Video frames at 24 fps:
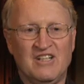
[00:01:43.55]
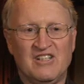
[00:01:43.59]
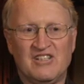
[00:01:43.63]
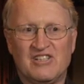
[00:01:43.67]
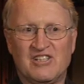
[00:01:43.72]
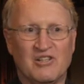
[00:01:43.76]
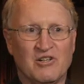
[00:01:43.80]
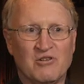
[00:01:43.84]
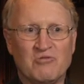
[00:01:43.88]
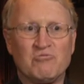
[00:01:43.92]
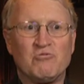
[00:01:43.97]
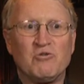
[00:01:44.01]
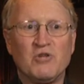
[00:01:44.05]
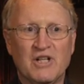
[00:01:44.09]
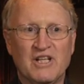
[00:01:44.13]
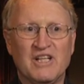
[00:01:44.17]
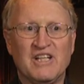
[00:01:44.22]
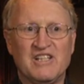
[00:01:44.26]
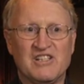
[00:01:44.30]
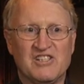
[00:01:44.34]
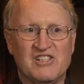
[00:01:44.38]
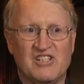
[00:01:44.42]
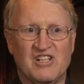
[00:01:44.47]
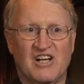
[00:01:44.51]
So it
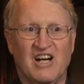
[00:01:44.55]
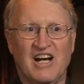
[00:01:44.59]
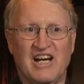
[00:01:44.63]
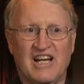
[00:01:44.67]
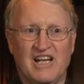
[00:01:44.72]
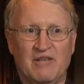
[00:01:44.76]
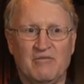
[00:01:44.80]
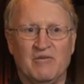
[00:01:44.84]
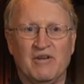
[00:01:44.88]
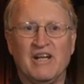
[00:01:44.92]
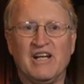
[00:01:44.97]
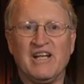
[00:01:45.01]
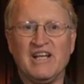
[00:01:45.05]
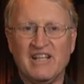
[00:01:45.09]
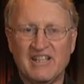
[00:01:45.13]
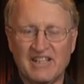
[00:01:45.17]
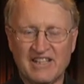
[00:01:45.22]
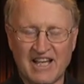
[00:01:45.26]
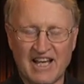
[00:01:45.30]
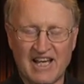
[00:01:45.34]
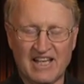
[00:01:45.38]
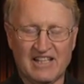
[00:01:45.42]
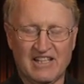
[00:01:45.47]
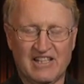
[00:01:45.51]
really is tiny. And in
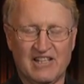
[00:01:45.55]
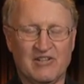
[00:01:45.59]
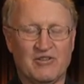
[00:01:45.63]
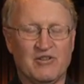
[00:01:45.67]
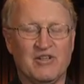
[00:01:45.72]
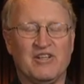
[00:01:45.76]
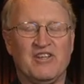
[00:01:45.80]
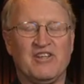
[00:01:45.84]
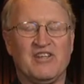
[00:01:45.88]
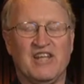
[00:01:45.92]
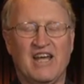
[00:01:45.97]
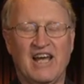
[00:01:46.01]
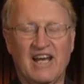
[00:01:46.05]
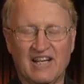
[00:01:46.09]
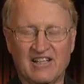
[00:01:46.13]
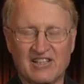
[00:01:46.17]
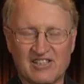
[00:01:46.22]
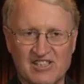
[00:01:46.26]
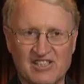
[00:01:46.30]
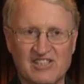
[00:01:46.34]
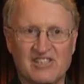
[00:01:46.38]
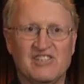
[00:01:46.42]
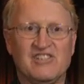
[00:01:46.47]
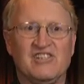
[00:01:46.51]
that, there are
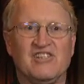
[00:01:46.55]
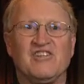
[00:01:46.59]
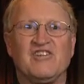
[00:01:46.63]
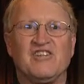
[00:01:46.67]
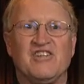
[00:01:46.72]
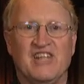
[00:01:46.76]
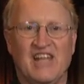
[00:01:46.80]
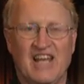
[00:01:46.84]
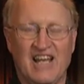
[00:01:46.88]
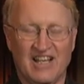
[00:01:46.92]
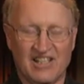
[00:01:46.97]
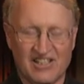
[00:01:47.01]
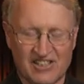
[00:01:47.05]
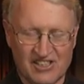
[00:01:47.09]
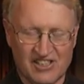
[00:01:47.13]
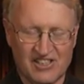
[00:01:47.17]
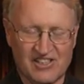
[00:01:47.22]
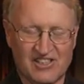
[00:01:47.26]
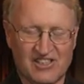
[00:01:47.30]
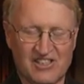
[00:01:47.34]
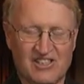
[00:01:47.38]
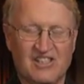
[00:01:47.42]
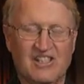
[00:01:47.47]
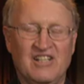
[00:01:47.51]
thousands and
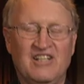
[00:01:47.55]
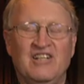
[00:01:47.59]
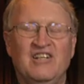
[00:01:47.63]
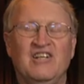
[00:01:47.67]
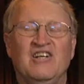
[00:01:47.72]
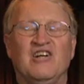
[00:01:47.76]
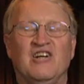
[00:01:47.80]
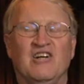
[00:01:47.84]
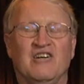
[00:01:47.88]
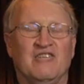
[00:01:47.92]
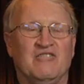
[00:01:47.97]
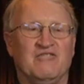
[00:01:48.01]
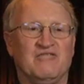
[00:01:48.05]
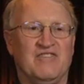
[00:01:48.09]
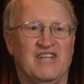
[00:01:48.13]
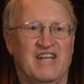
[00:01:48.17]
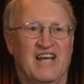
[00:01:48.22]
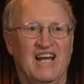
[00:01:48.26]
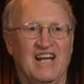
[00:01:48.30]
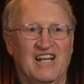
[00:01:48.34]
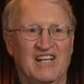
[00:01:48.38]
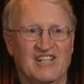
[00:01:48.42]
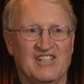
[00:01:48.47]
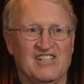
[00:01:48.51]
thousands of
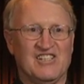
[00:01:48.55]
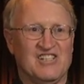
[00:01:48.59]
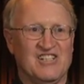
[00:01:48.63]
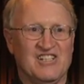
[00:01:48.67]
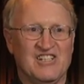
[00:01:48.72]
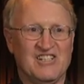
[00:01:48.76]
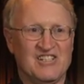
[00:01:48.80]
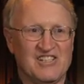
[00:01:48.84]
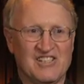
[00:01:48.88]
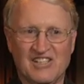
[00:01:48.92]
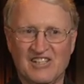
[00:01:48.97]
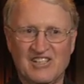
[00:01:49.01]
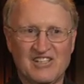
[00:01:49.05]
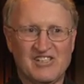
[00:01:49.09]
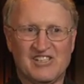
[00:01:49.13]
galaxies,